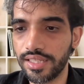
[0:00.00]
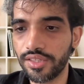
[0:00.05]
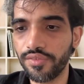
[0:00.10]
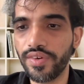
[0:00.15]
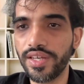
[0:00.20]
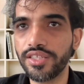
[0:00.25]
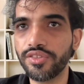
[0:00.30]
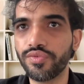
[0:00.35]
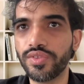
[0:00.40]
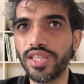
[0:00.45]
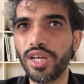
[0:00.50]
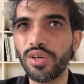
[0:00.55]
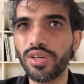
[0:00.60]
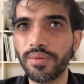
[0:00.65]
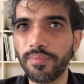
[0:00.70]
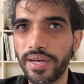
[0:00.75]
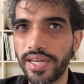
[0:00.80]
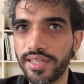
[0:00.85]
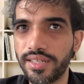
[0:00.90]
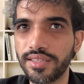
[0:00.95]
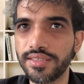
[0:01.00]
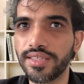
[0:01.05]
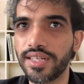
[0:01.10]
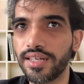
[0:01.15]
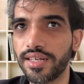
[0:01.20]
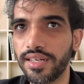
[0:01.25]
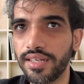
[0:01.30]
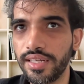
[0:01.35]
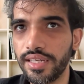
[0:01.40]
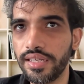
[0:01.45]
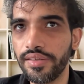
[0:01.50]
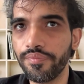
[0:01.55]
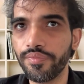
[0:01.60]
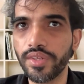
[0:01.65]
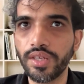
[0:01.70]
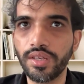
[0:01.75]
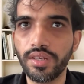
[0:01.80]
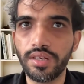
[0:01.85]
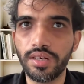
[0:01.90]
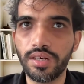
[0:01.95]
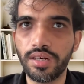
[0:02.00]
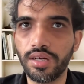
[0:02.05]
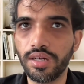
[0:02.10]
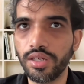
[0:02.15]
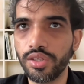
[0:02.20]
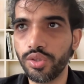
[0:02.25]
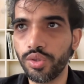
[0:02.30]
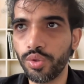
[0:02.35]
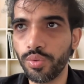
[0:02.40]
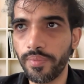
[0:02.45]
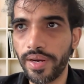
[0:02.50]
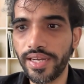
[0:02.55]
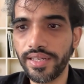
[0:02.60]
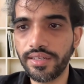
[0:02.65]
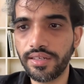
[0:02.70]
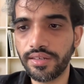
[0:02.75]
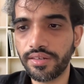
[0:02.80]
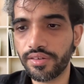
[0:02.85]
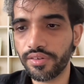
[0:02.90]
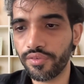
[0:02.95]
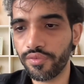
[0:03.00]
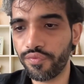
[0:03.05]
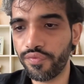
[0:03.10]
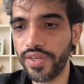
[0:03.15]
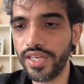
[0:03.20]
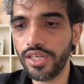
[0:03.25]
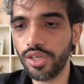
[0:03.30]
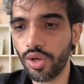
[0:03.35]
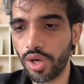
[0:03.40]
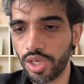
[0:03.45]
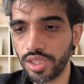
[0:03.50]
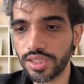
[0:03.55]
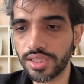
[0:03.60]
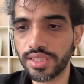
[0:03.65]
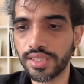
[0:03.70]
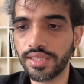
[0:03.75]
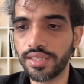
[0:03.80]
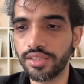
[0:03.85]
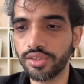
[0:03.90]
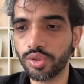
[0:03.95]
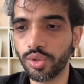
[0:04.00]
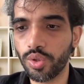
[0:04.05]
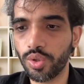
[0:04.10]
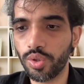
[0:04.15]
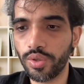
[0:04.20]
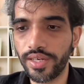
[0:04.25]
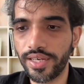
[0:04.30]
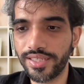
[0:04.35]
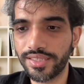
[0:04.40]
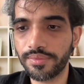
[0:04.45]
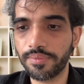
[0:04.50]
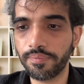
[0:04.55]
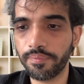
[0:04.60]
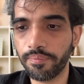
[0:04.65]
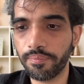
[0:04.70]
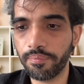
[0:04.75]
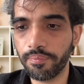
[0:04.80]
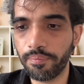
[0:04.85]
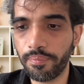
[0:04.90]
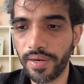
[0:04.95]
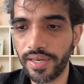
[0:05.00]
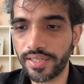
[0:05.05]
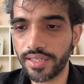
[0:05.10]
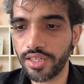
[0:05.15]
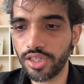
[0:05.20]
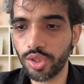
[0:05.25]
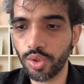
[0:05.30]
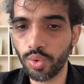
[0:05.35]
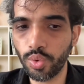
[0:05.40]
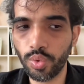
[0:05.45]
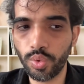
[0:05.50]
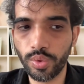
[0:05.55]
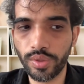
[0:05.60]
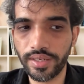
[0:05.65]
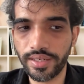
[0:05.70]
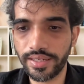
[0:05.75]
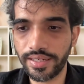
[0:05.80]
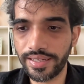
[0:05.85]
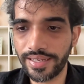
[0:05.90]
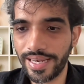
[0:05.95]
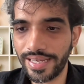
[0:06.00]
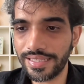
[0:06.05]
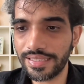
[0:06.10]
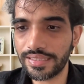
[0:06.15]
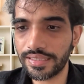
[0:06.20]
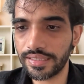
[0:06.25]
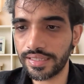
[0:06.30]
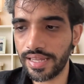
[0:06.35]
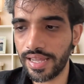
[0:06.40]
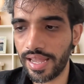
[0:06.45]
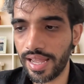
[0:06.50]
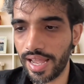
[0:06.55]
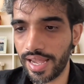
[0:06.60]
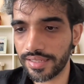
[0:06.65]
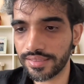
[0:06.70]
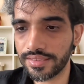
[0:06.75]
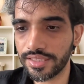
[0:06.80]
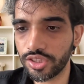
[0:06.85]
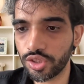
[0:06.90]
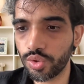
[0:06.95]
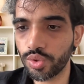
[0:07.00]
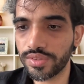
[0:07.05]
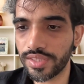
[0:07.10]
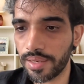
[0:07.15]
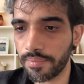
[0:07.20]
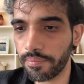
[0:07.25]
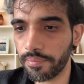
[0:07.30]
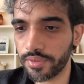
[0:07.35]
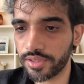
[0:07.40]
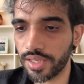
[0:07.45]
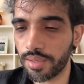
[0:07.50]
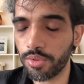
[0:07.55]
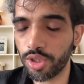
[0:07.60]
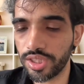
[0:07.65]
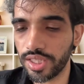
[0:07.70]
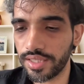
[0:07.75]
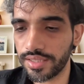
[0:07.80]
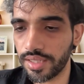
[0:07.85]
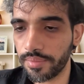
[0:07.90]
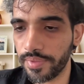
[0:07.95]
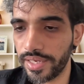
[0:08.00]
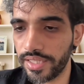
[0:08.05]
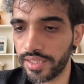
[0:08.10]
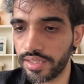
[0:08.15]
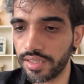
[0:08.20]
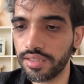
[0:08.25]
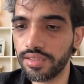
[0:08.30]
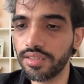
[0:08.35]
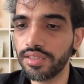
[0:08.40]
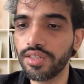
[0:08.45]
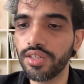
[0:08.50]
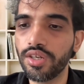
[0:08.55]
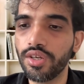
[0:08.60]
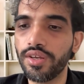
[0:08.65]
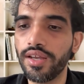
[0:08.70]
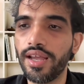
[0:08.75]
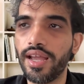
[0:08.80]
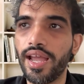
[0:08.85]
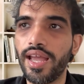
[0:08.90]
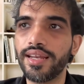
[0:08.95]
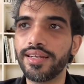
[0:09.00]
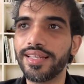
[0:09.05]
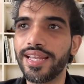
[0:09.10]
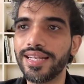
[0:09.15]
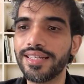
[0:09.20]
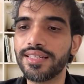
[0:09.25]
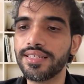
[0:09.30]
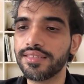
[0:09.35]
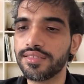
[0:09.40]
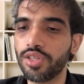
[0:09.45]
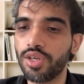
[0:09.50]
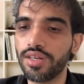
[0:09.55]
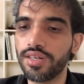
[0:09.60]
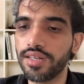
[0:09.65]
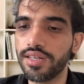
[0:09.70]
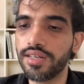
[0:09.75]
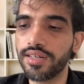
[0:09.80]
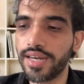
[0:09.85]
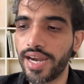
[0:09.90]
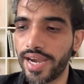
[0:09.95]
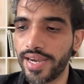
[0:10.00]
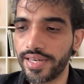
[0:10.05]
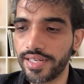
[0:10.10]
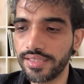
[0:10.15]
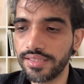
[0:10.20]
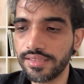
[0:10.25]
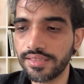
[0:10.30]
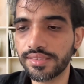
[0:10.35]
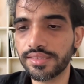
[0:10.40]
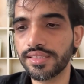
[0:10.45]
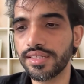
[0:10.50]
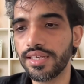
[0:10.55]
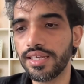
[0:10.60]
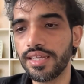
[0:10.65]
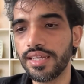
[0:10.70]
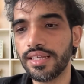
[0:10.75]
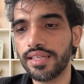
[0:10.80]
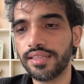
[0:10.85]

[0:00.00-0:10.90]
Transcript: Otherwise, without a mentor, generally uh, you might feel lost. So it's better to get access to some some of the other mentor and get his or her guidance.